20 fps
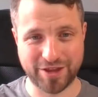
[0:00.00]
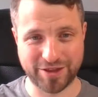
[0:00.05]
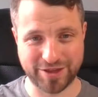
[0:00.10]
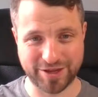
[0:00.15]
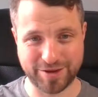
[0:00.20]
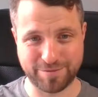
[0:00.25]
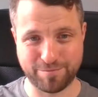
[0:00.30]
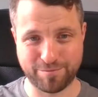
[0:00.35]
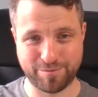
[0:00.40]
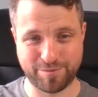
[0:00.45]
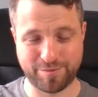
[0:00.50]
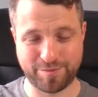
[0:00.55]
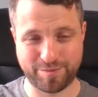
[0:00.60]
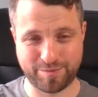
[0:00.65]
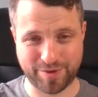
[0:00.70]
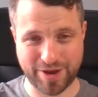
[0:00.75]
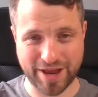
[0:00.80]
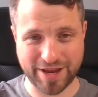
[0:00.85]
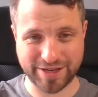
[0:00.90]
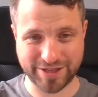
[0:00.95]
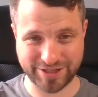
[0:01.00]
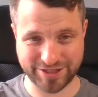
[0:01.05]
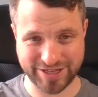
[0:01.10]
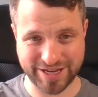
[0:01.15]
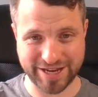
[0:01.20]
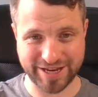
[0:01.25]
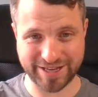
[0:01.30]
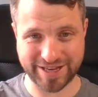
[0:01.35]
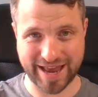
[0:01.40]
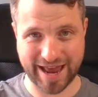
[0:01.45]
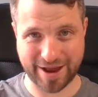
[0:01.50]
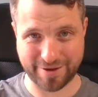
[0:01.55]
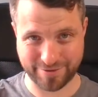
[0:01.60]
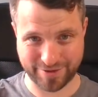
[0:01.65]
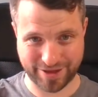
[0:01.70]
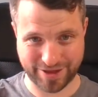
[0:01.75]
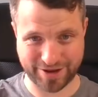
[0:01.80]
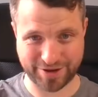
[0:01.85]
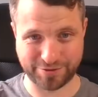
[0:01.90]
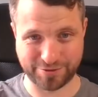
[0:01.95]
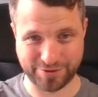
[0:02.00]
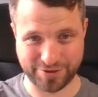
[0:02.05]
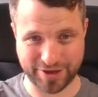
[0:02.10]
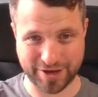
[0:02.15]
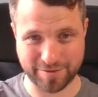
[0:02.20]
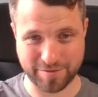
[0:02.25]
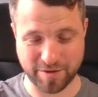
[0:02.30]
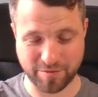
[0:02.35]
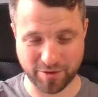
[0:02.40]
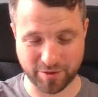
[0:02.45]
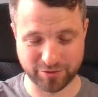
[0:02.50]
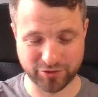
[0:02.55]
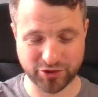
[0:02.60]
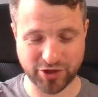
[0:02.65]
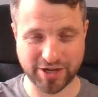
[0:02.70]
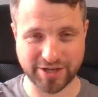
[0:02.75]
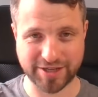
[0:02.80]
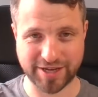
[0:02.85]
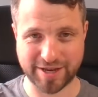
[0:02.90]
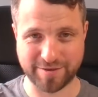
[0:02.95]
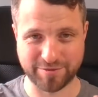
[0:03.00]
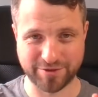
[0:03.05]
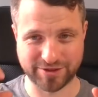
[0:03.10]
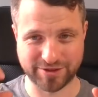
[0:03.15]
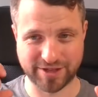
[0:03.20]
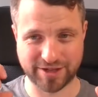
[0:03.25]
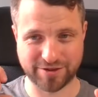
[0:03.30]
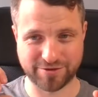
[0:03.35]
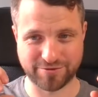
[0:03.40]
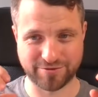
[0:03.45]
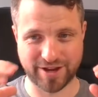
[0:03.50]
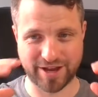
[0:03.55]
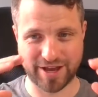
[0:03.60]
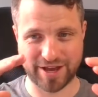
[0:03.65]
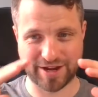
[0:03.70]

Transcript: the plane seat down that little thingamabob tray table, as they call it,